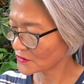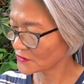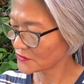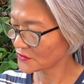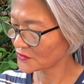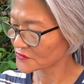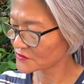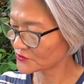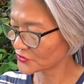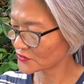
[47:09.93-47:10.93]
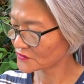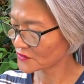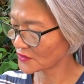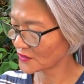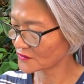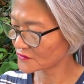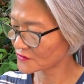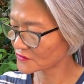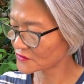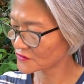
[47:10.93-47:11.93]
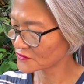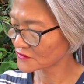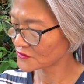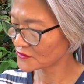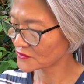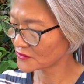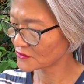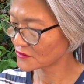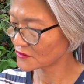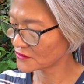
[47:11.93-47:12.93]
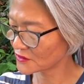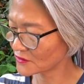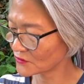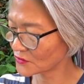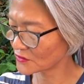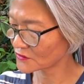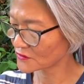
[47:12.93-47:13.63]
Yes, because he answers the one.